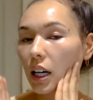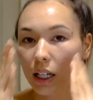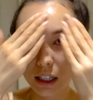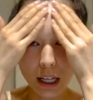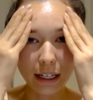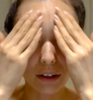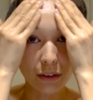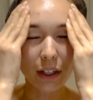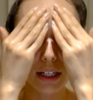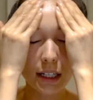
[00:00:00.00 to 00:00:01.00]
and I like a
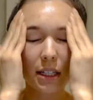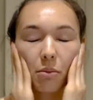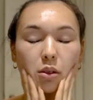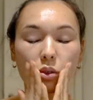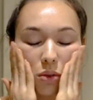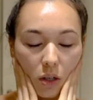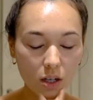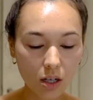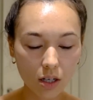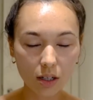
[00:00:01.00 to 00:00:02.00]
very simple
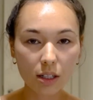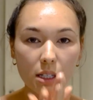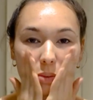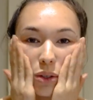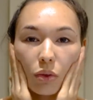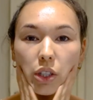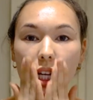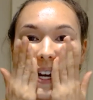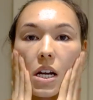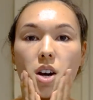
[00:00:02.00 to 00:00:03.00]

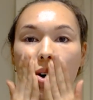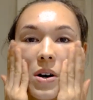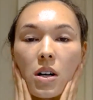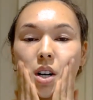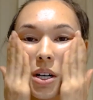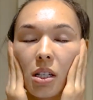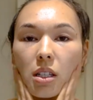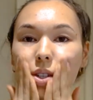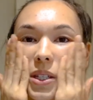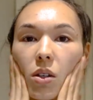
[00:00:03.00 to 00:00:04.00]
routine.
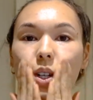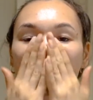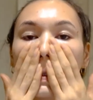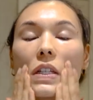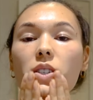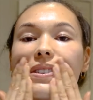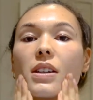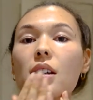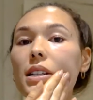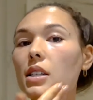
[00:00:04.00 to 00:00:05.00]
So
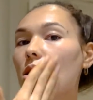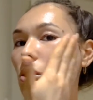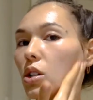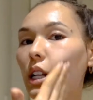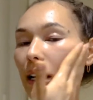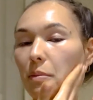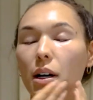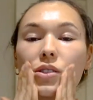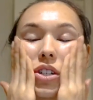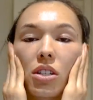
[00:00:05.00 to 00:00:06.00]
it doesn't look like
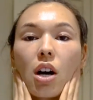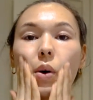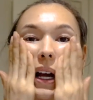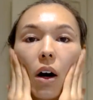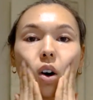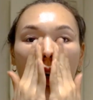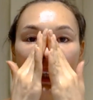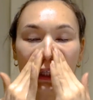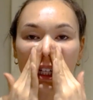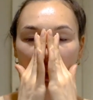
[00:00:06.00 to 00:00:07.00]
much is going on.
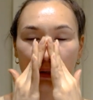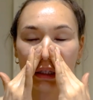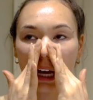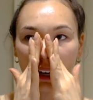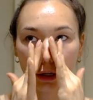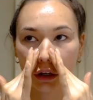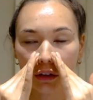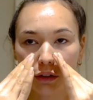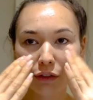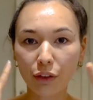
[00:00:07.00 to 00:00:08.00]
It doesn't like
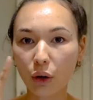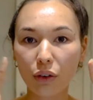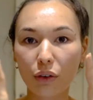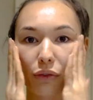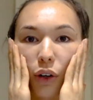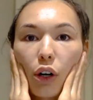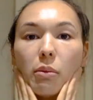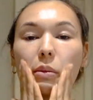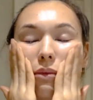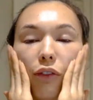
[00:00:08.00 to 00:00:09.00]
froth or
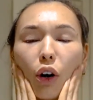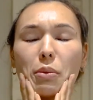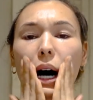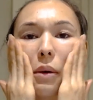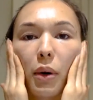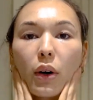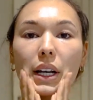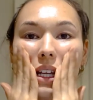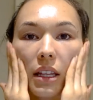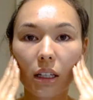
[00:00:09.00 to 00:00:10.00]
foam up or
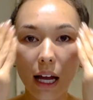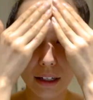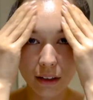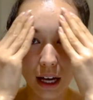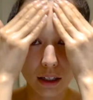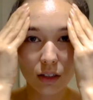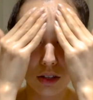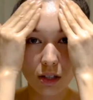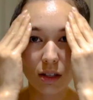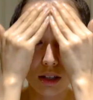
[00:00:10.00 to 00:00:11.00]
anything like that. It
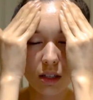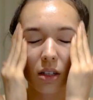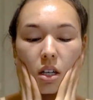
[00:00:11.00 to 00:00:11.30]
just